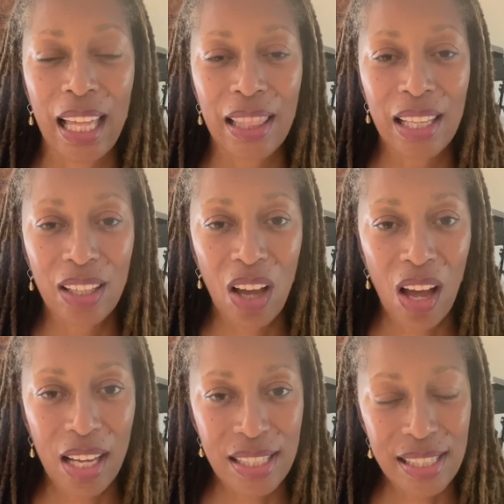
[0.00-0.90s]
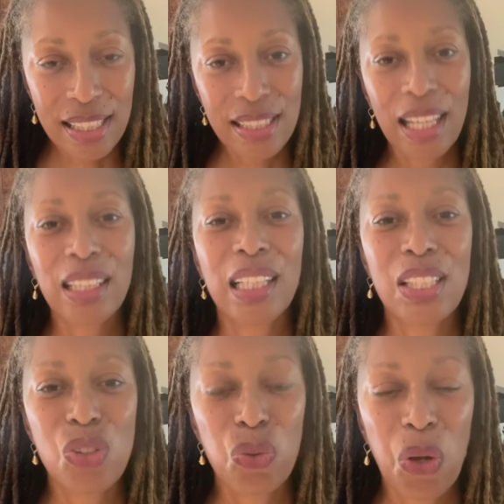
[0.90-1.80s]
that causes
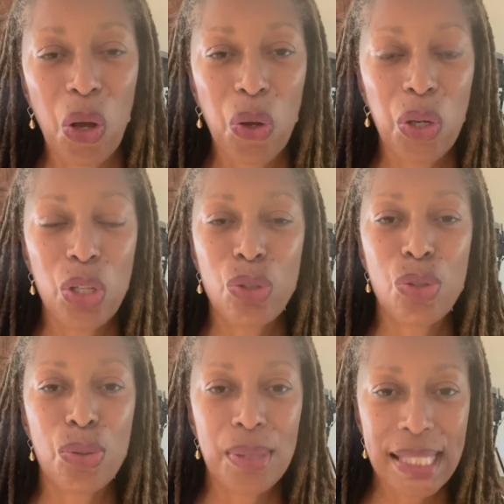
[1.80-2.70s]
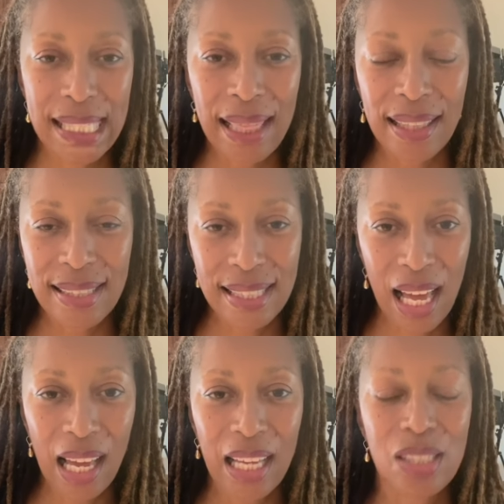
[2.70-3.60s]
cholesterol to
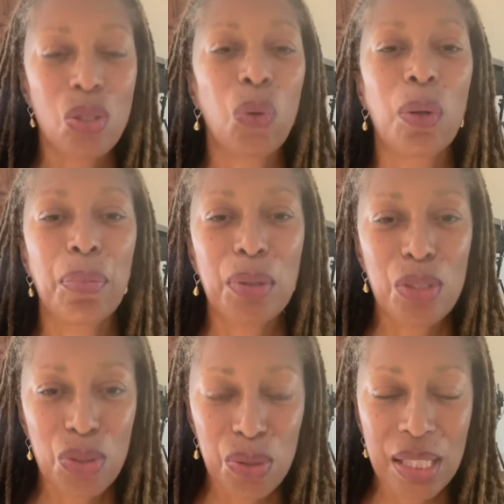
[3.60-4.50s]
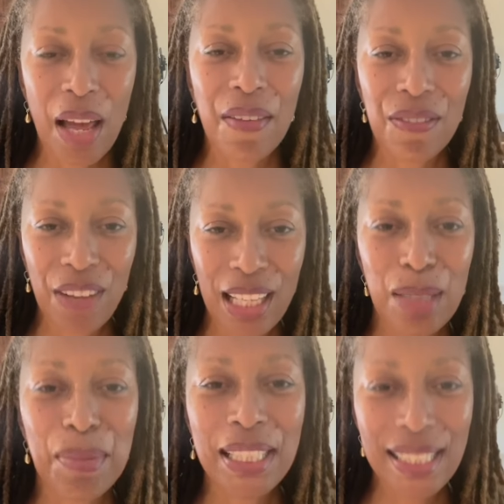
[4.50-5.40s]
synthesize or produce
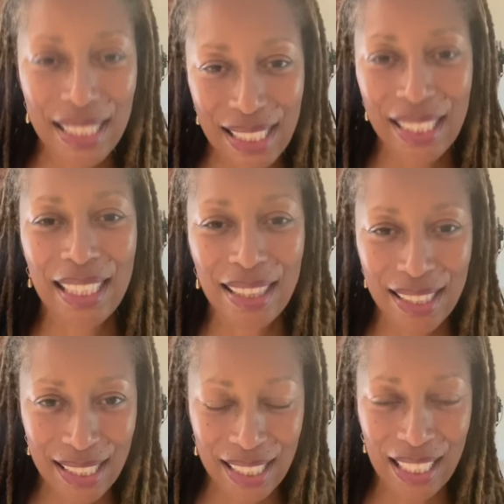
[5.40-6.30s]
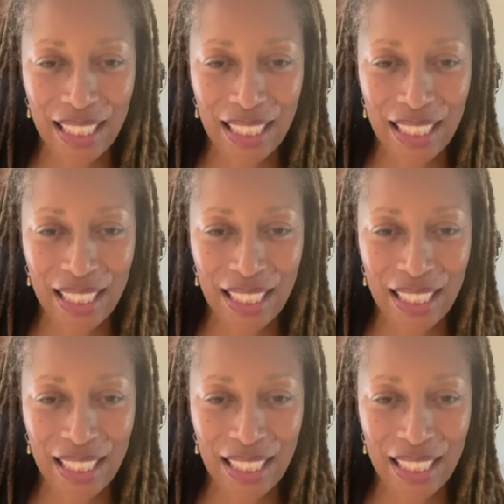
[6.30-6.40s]
vitamin D in the skin.